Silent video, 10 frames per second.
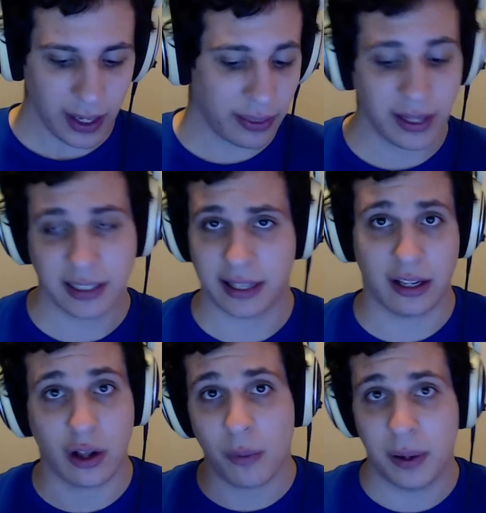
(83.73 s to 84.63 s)
things like they'll
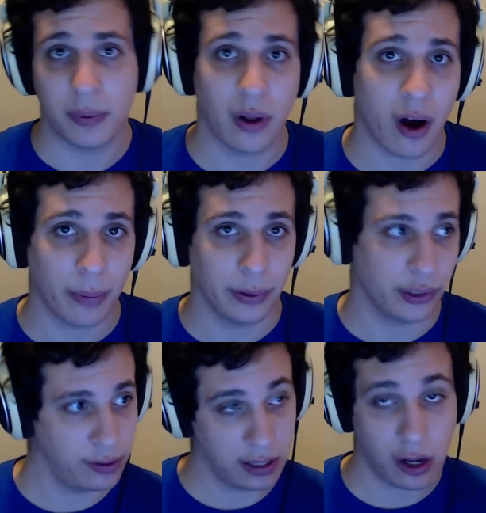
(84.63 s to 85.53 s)
call people oppers,
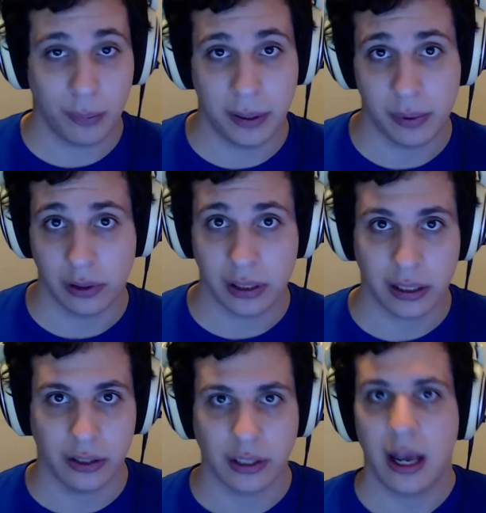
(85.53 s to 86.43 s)
they'll call people
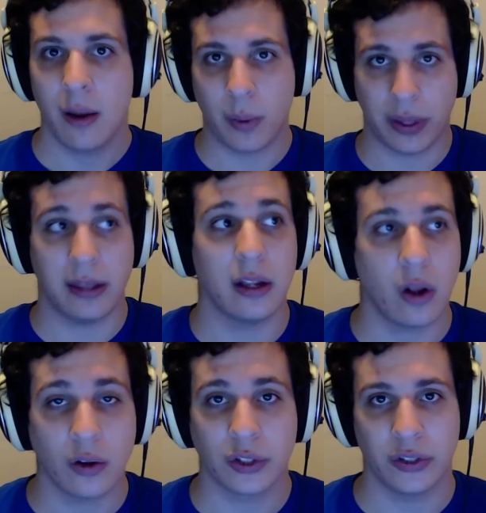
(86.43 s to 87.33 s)
lurkers, but then they'll
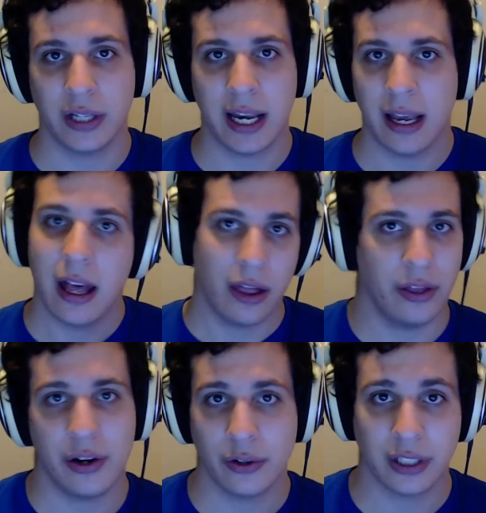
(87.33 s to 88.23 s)
also say
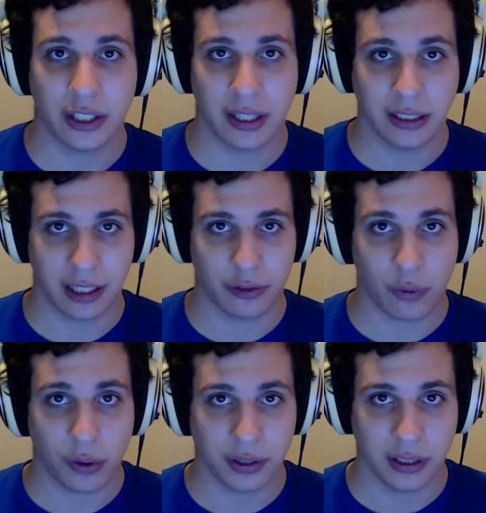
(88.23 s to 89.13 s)
there are no such things as
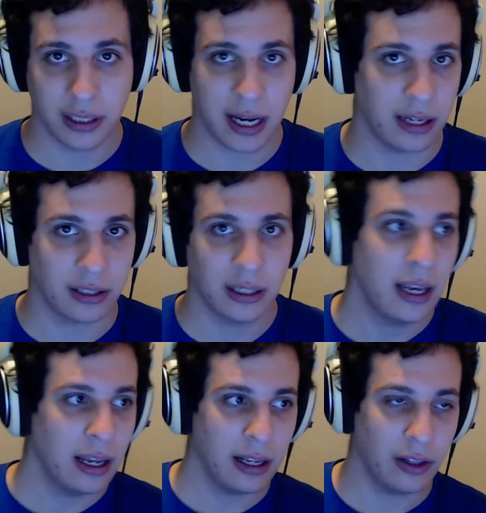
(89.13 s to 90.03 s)
roles in CS.
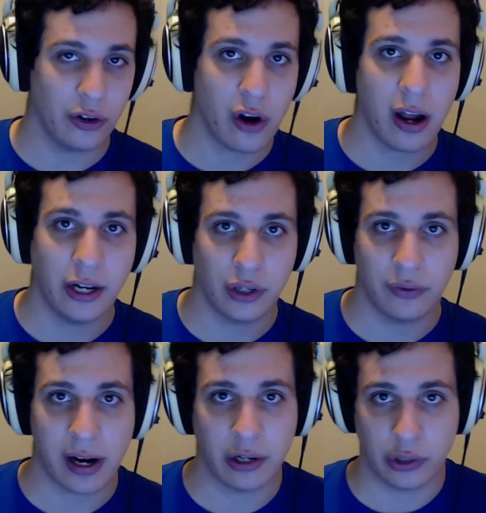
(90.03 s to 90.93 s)
They're not entry
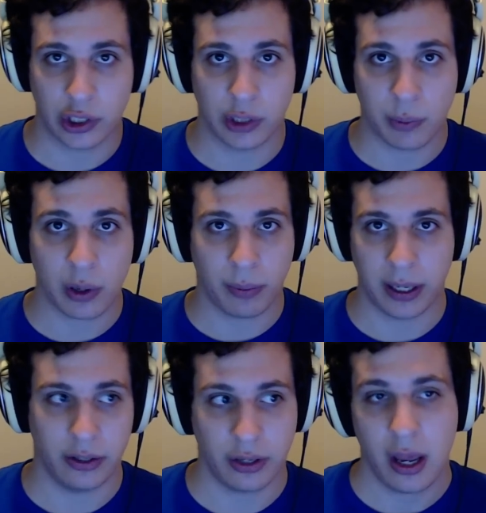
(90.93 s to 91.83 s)
fraggers or support
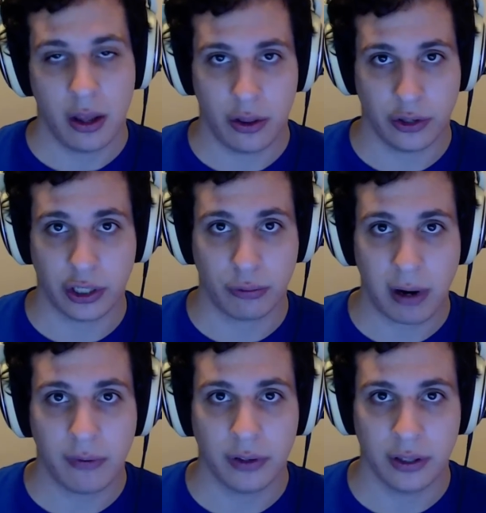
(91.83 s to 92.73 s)
players, they're just
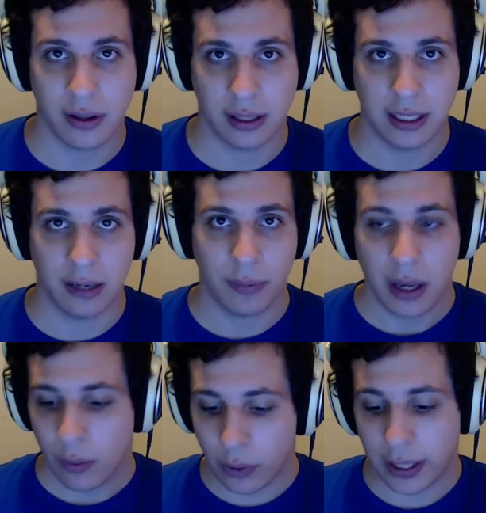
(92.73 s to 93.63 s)
riflers on the team.
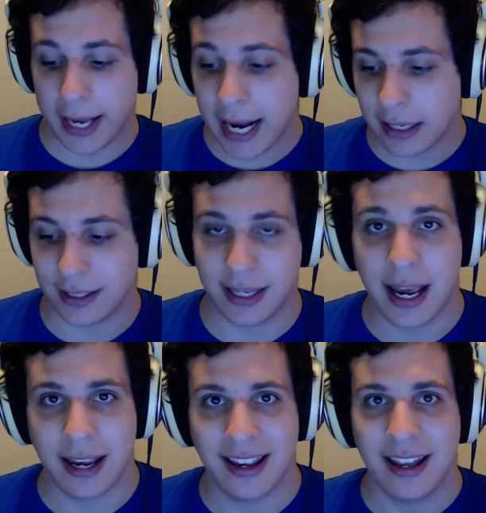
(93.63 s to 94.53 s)
Well, you can't
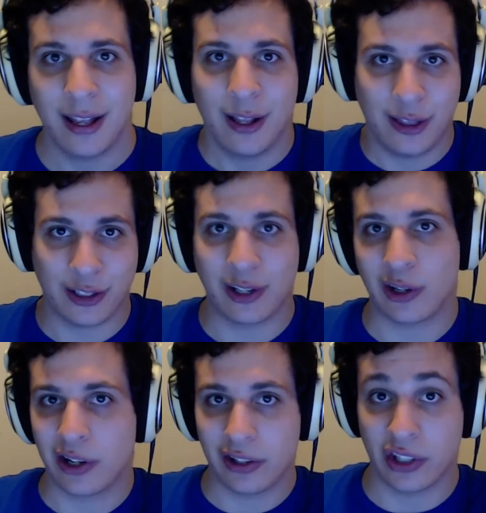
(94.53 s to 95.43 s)
say there's a
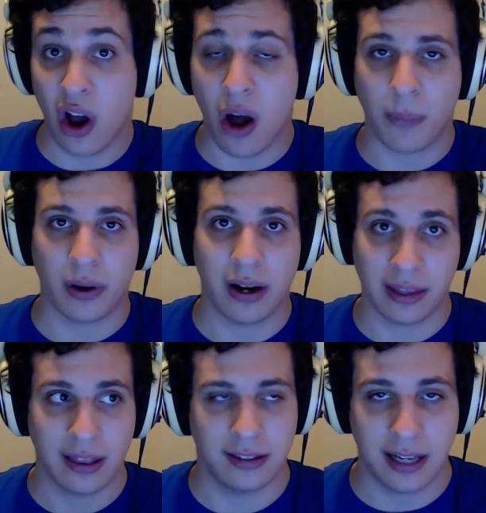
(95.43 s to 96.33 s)
lurker, there's an opper, and
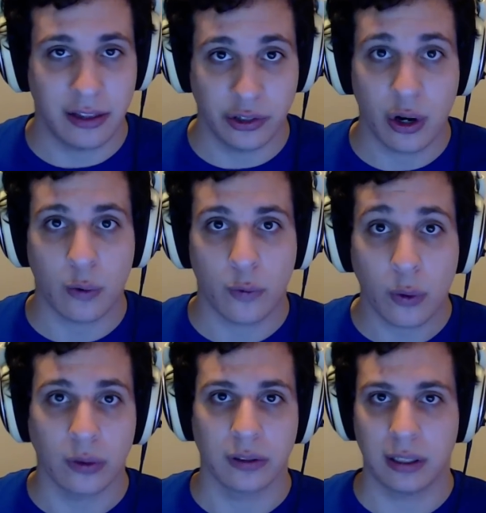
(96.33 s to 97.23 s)
then say there's no
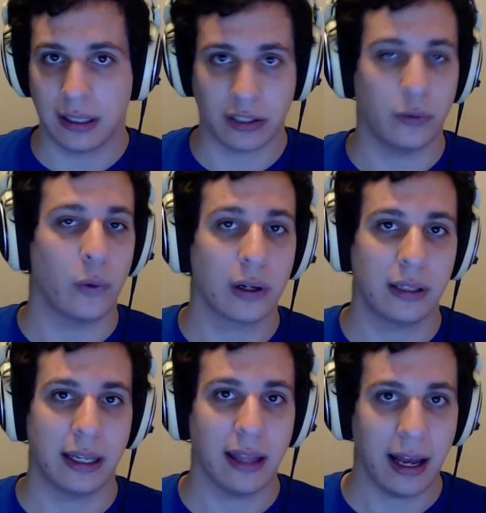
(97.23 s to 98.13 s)
roles. It doesn't work
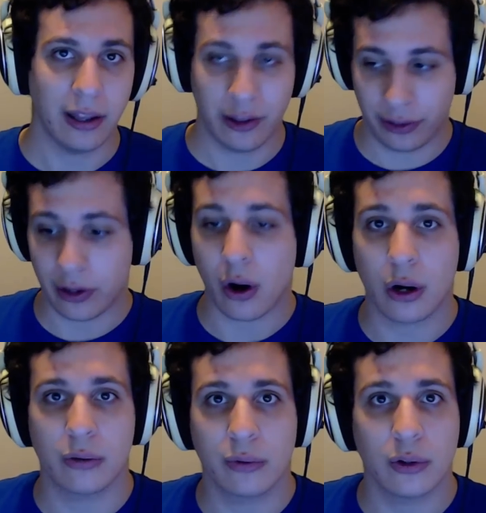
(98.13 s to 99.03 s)
like that. There
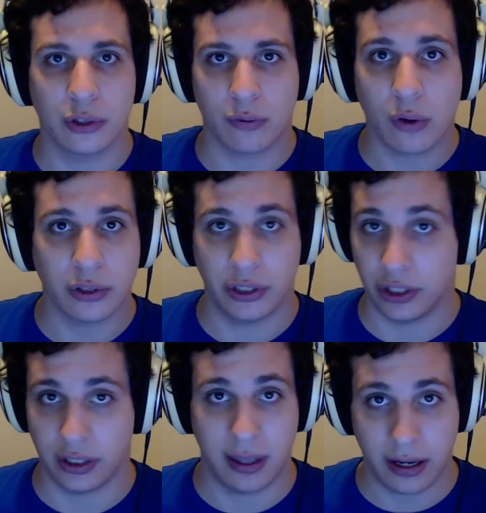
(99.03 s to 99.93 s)
are roles. The roles are
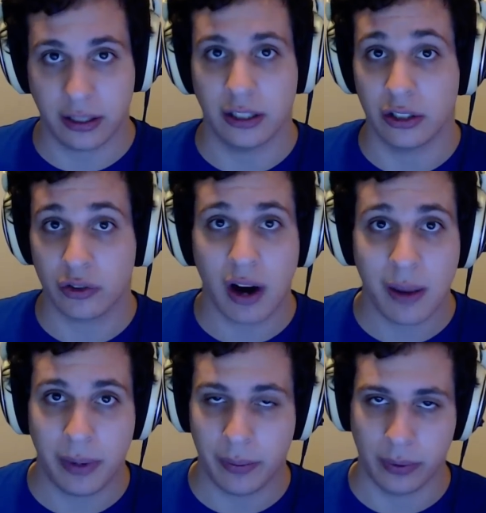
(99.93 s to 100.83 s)
just there to
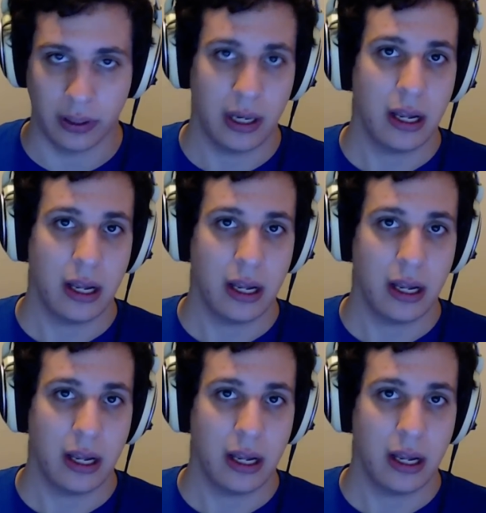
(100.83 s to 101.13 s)
describe people.